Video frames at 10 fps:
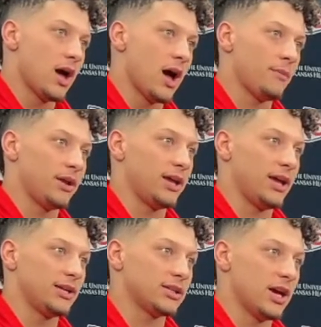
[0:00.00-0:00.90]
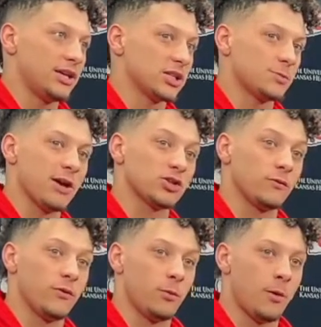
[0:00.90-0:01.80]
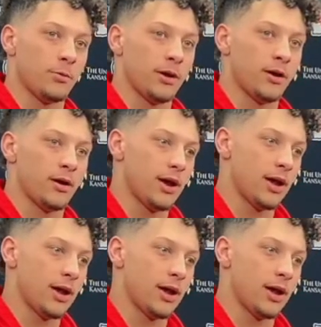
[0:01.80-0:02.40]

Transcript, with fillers: I mean, he, he's a he's a special football player,